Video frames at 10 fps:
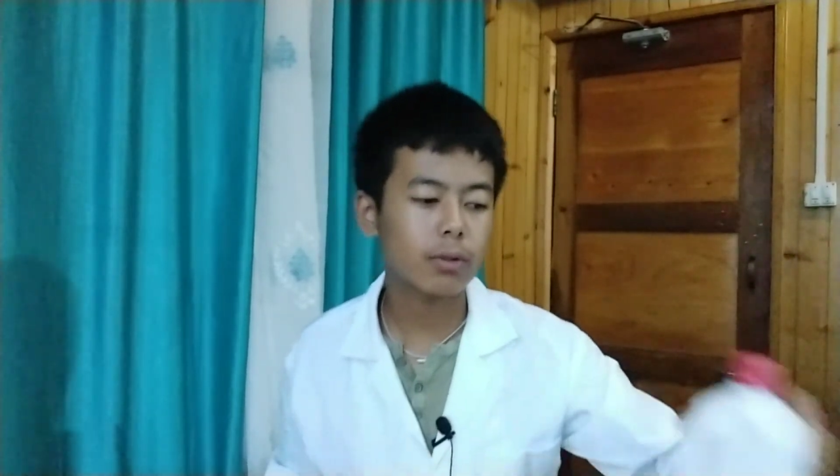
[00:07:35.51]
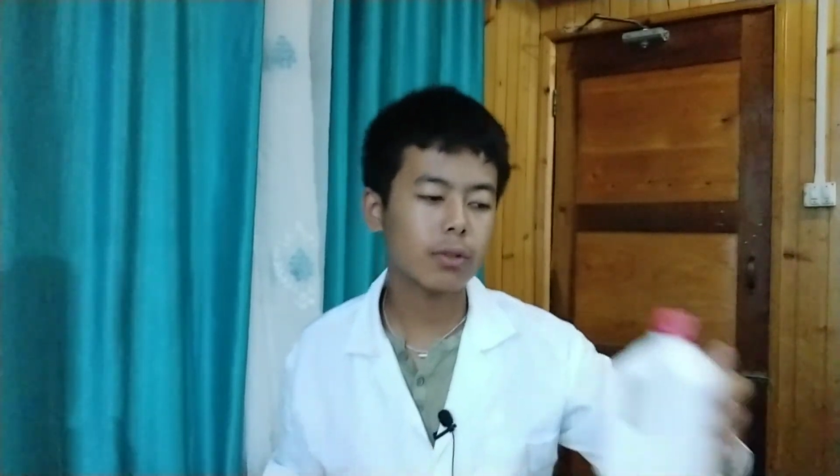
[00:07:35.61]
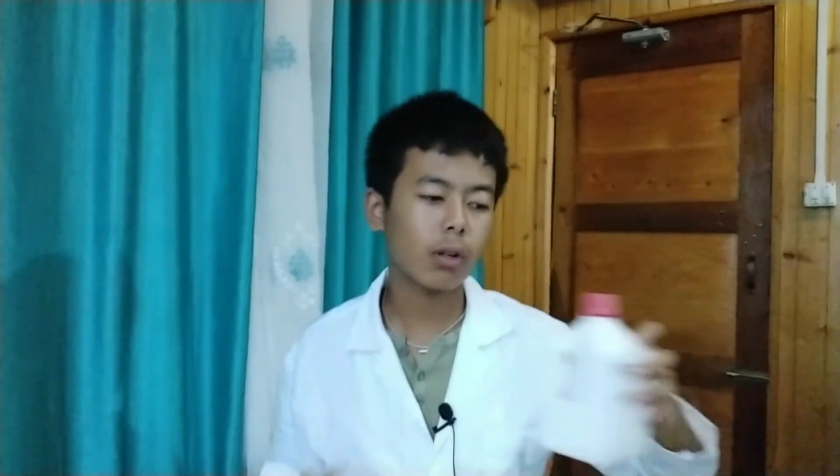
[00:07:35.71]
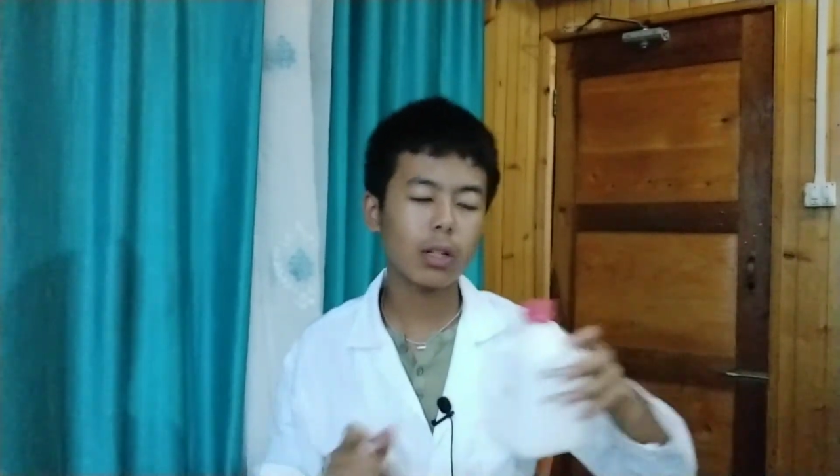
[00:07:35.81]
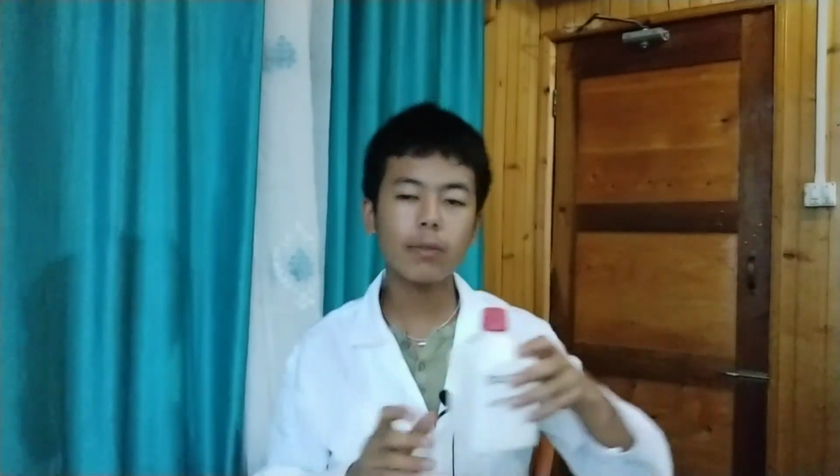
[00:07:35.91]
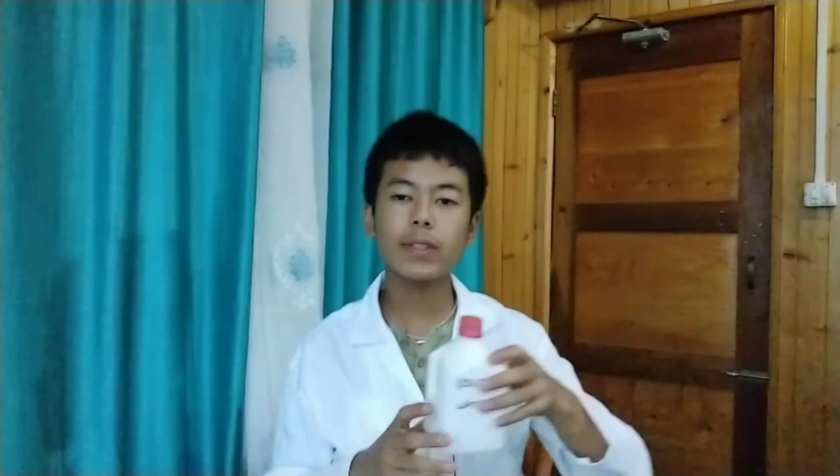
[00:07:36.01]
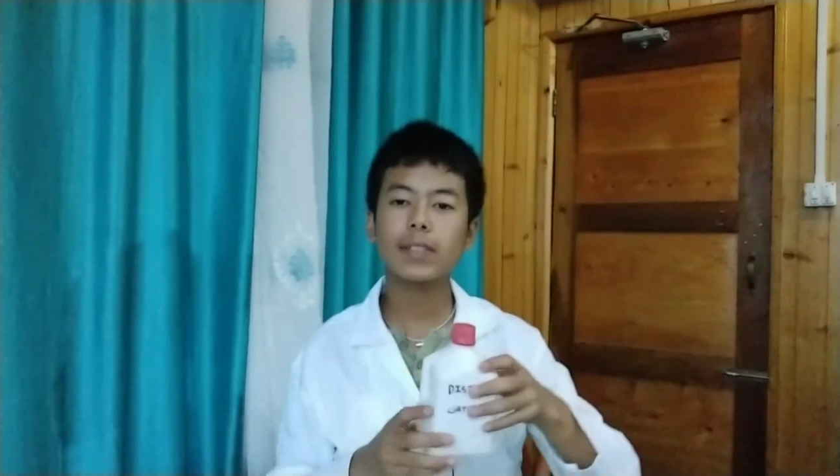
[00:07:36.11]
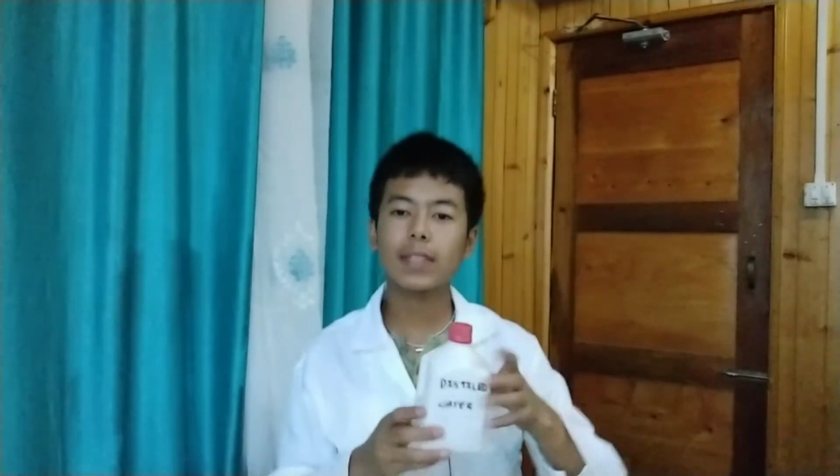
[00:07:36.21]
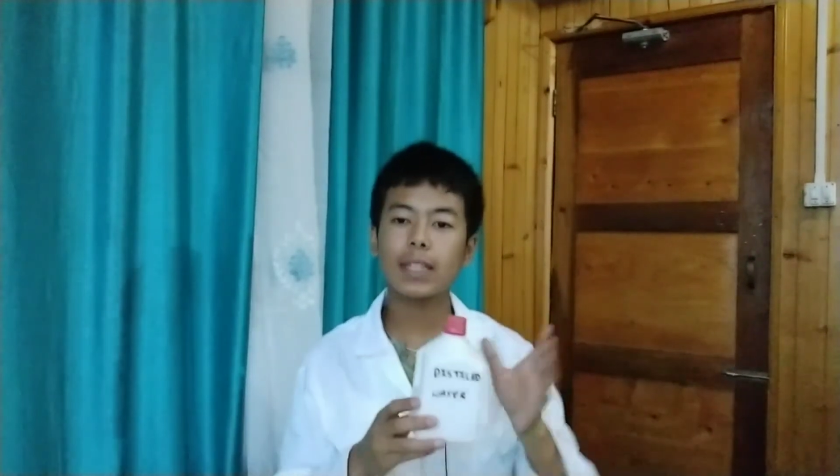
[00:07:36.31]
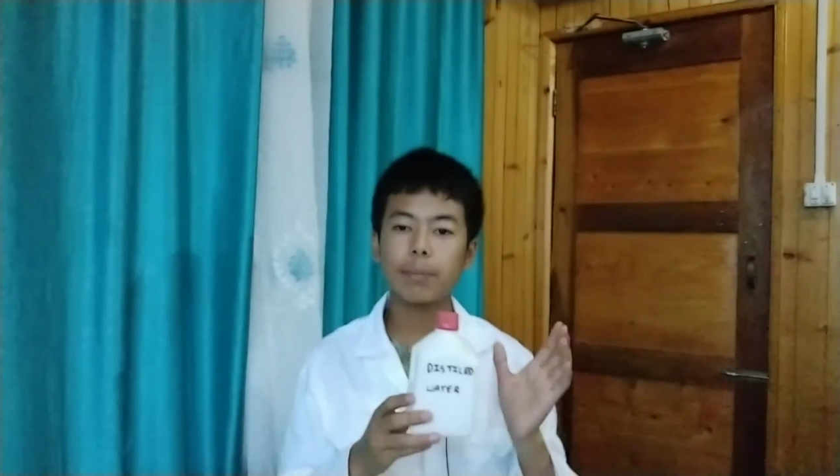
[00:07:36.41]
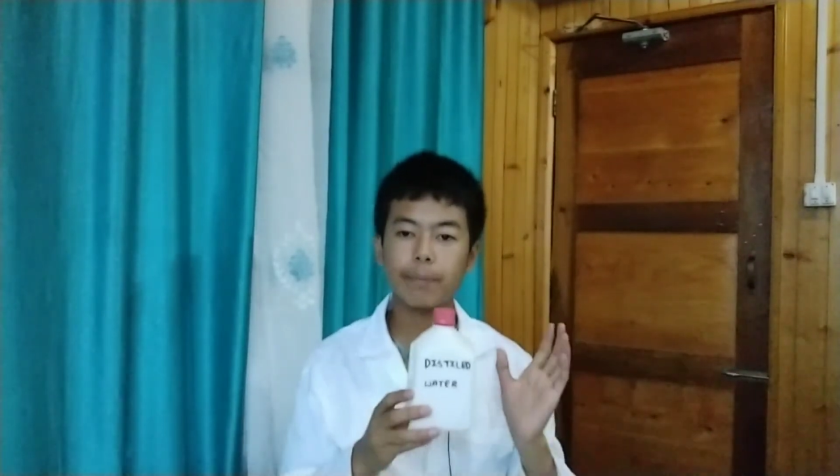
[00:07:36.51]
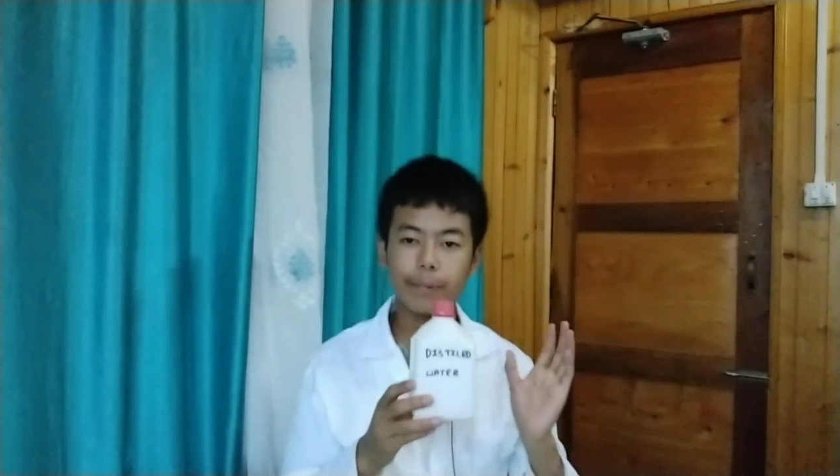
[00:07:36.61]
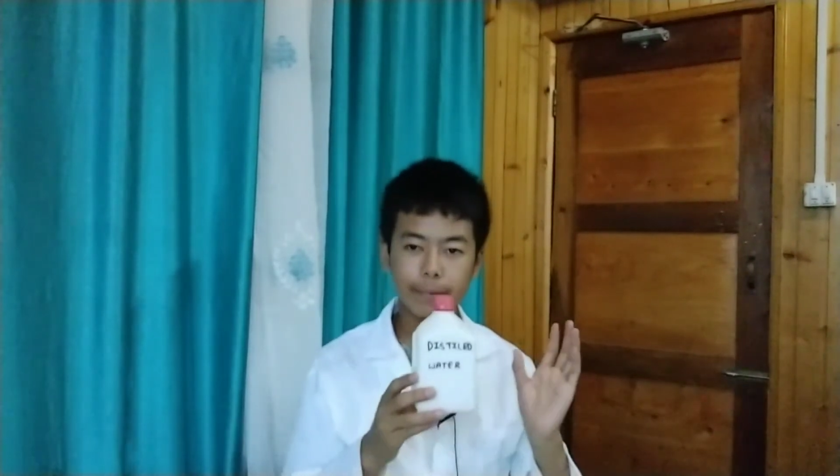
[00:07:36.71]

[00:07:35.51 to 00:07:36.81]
should always keep